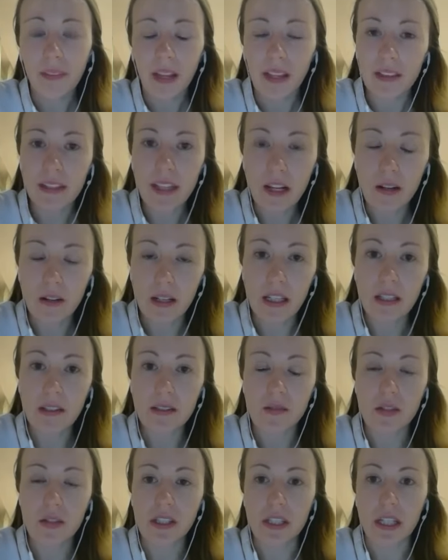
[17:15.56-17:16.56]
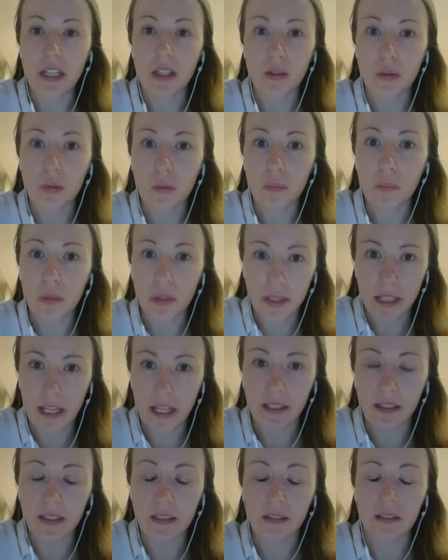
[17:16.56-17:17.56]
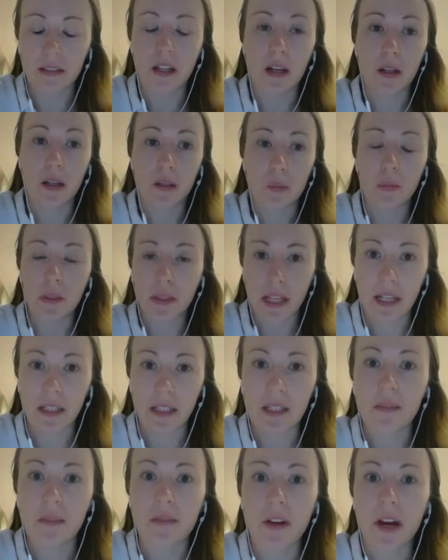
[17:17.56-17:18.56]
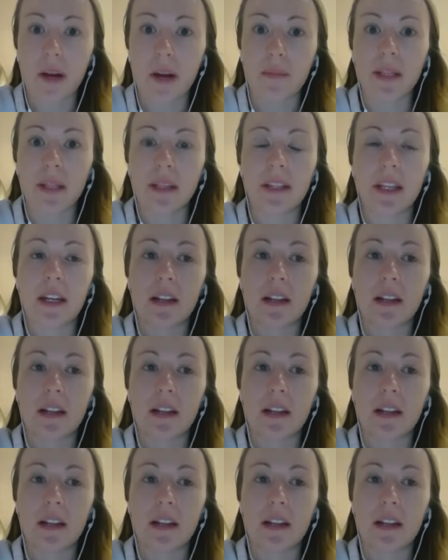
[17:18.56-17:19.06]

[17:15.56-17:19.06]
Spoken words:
They're interested to protect the environment.